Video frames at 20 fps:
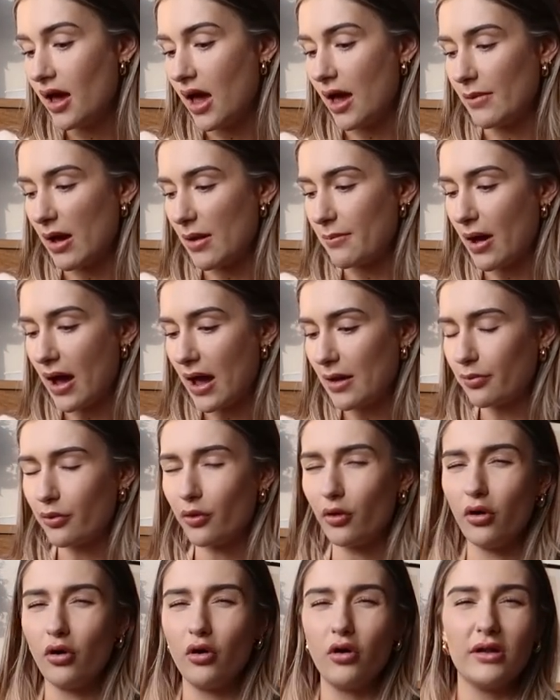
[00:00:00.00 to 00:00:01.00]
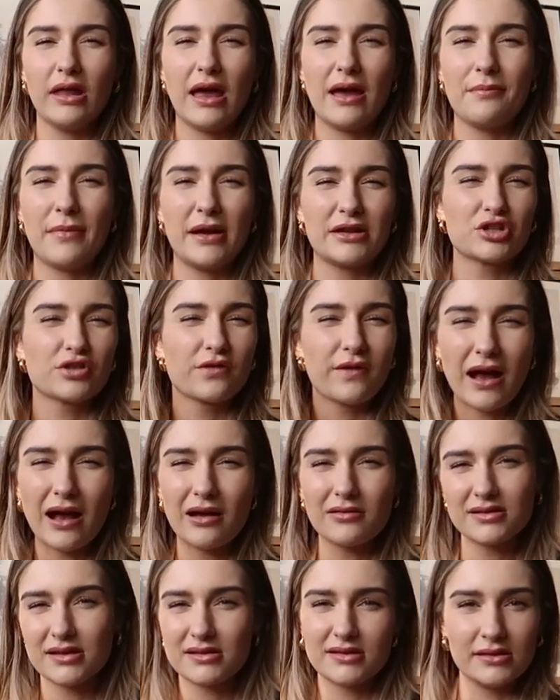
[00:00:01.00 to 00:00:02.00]
I might put all like my
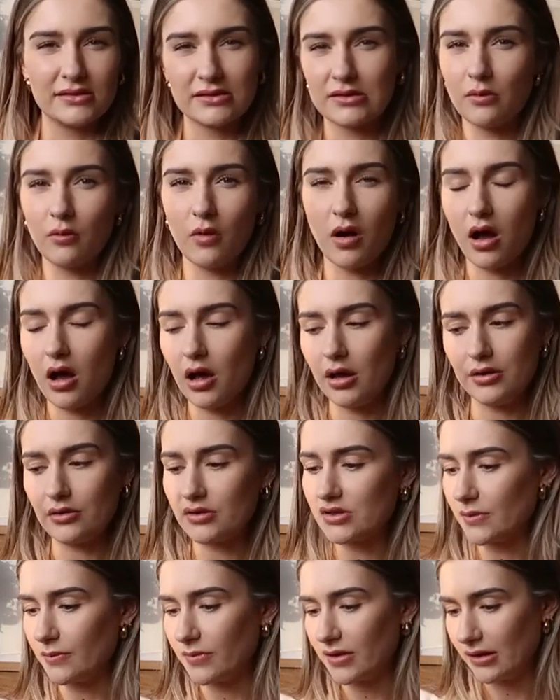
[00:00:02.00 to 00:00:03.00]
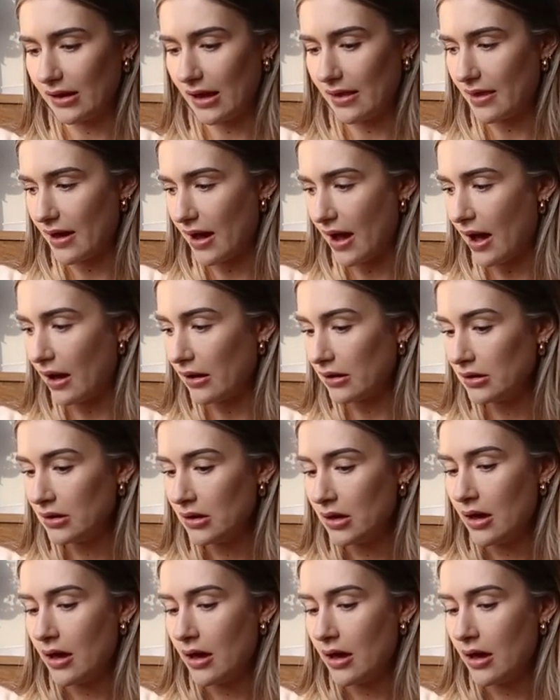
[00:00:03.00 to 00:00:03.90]
trousers into one or something like that.